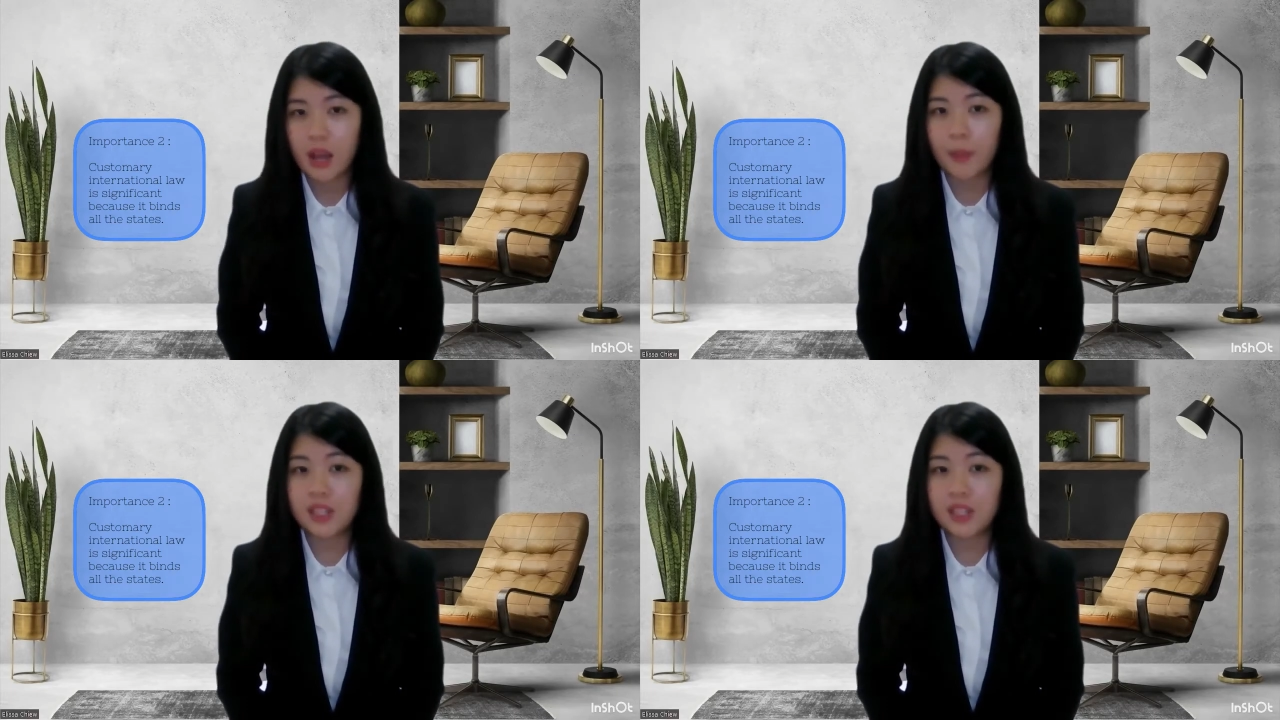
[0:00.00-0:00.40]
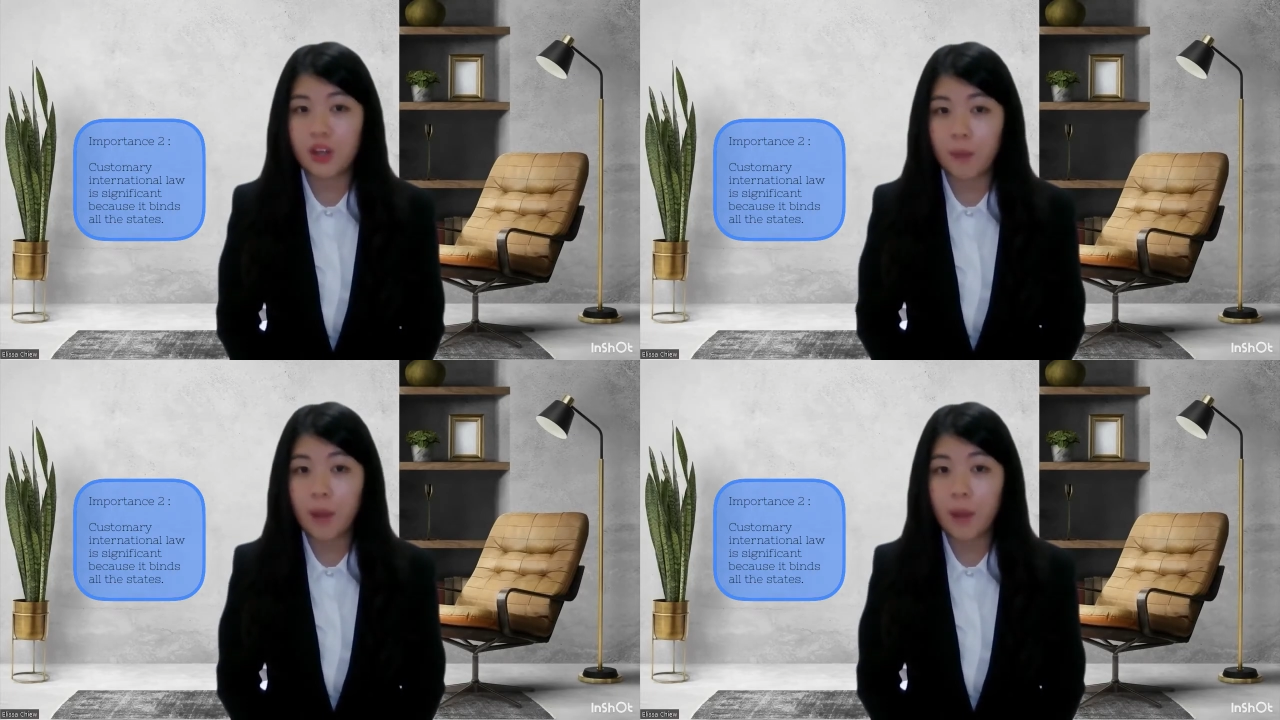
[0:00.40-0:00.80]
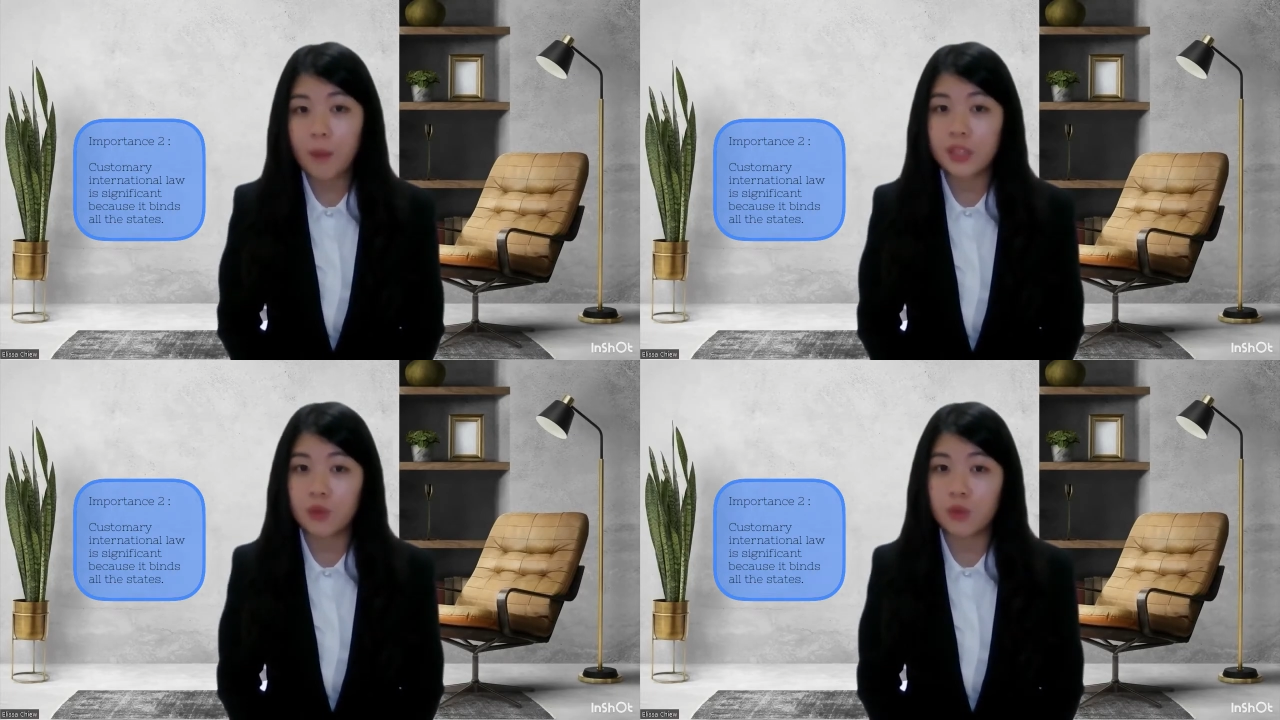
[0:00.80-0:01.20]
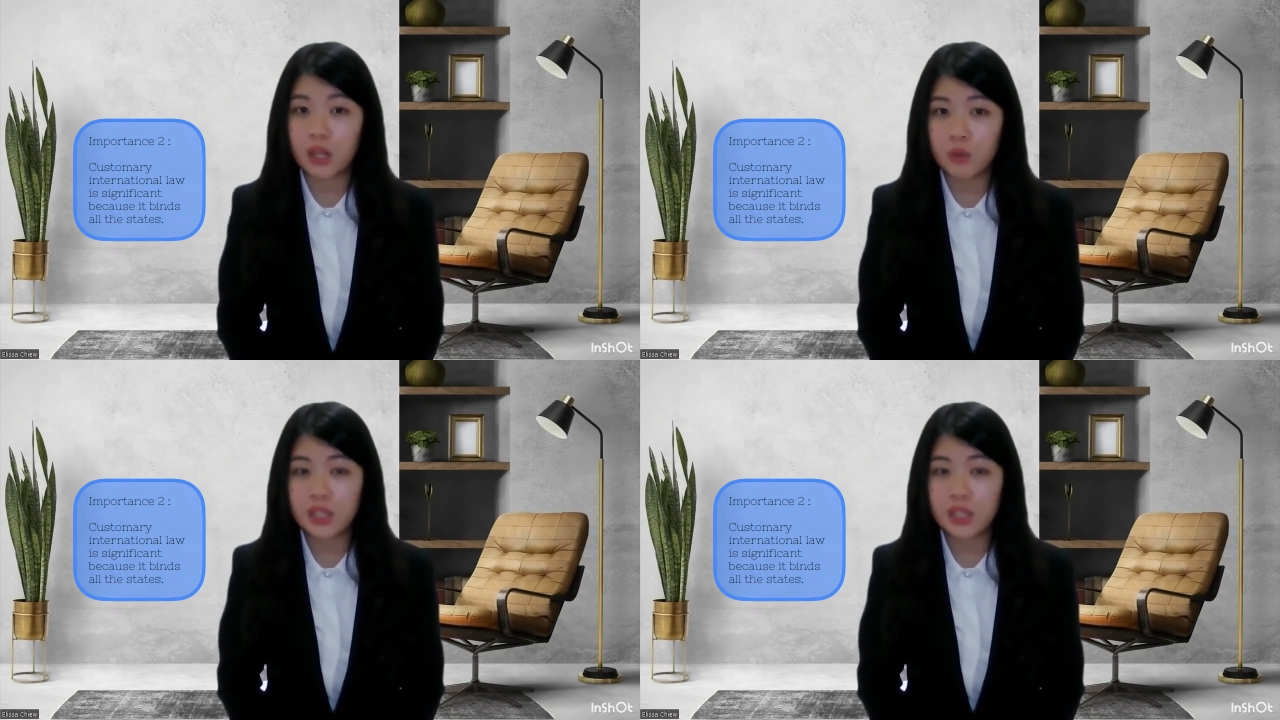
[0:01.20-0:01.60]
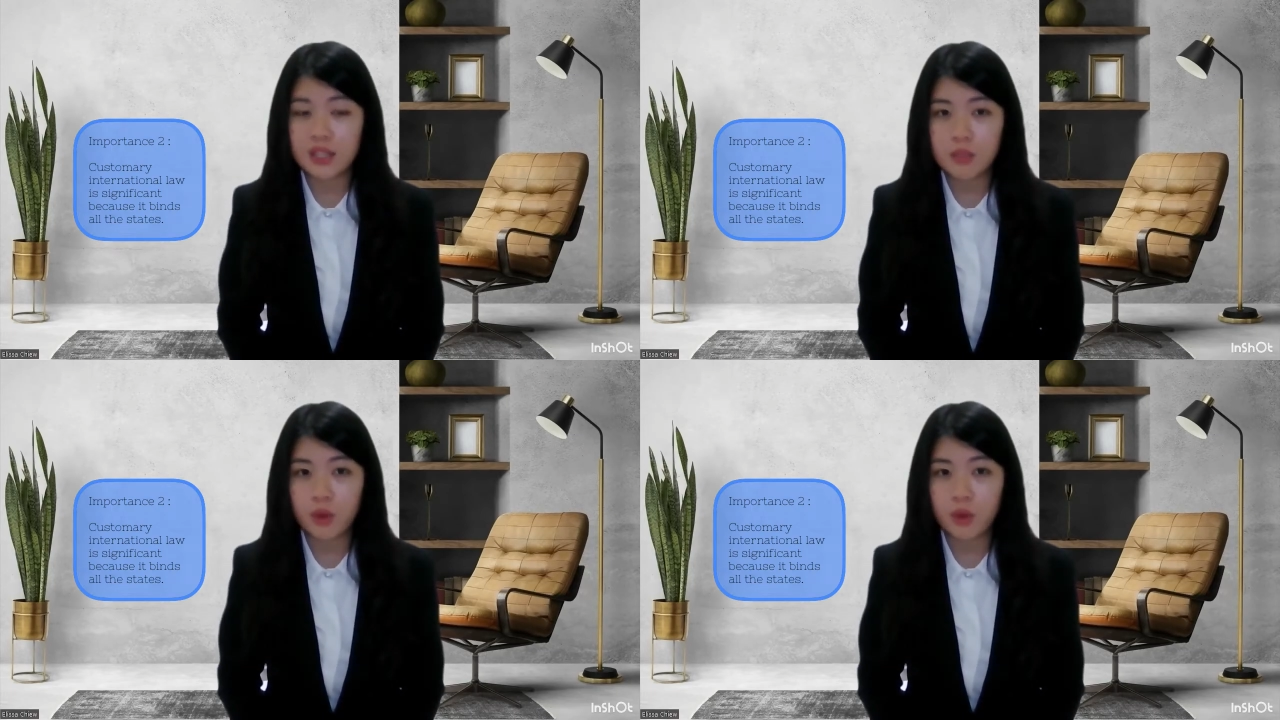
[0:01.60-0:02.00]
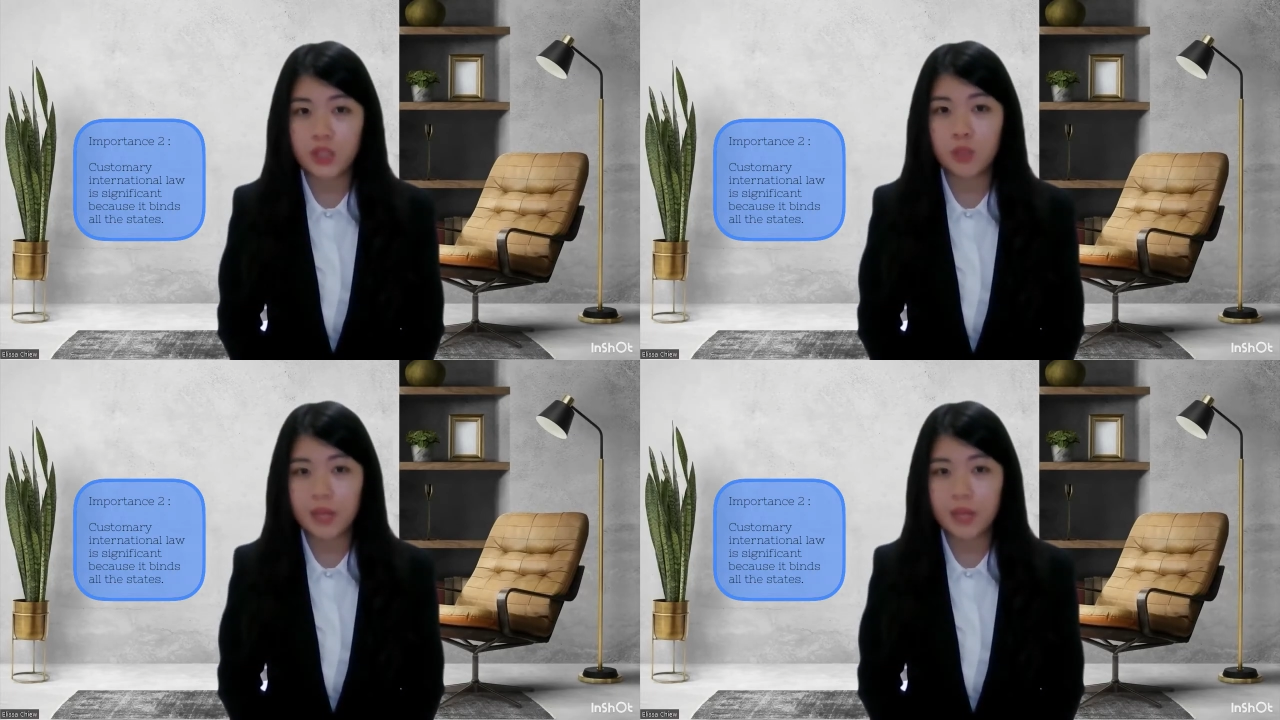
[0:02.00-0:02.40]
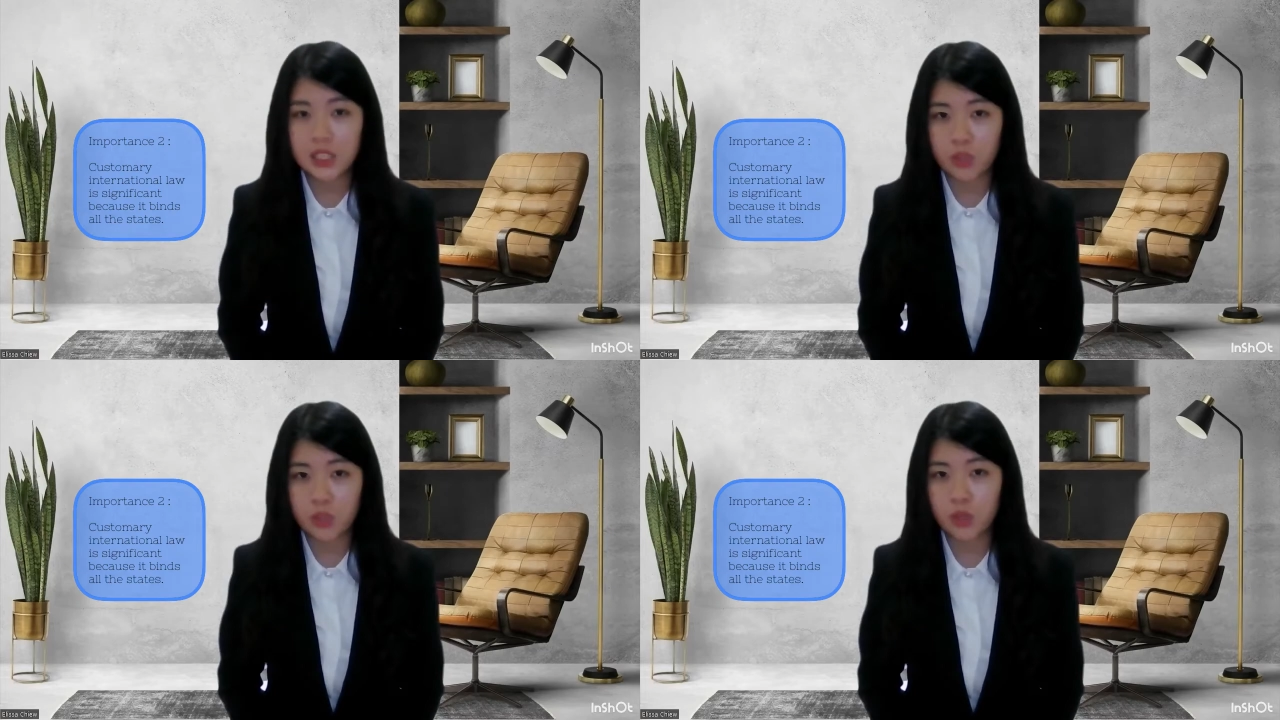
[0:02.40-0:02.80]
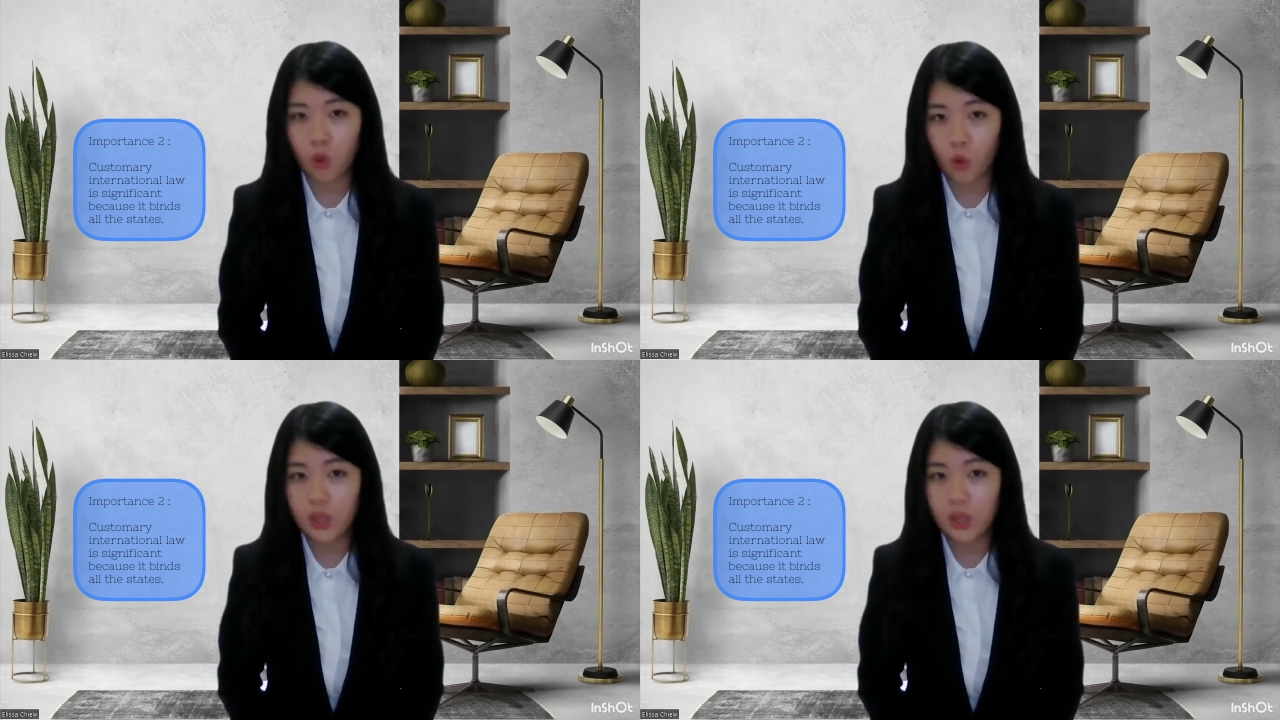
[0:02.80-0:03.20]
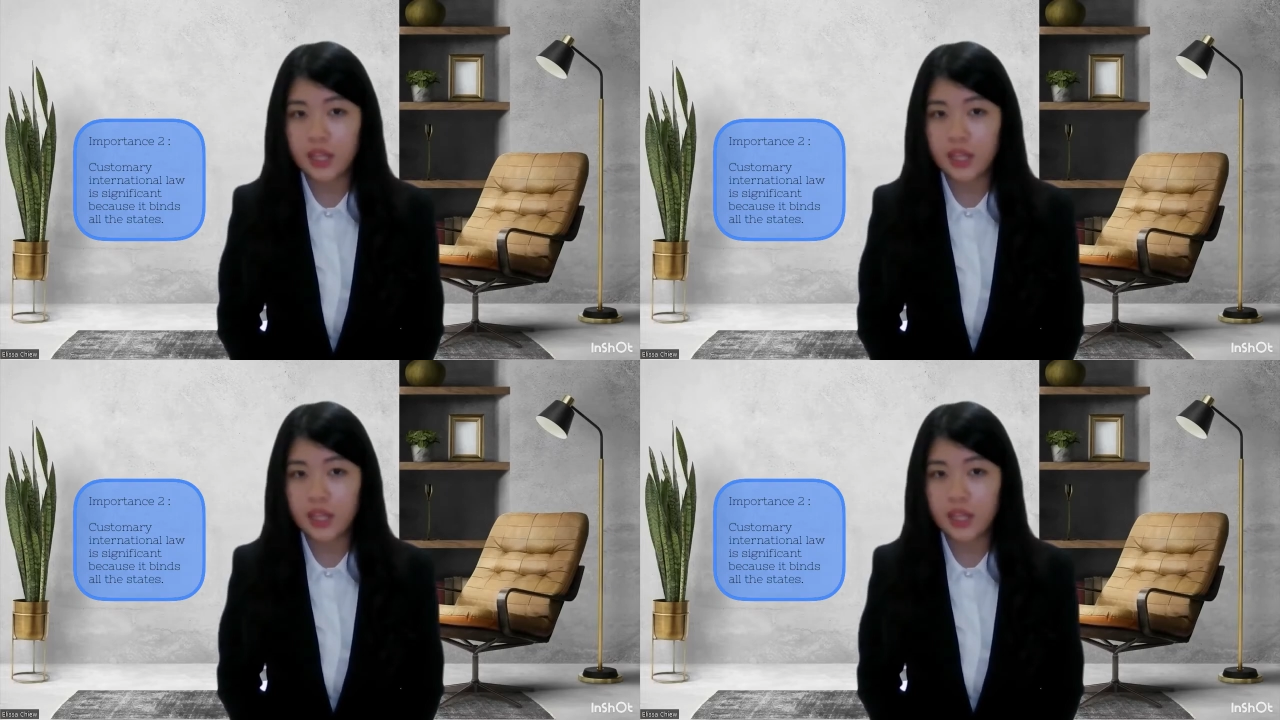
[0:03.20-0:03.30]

but they are bound by the relevant customary humanitarian law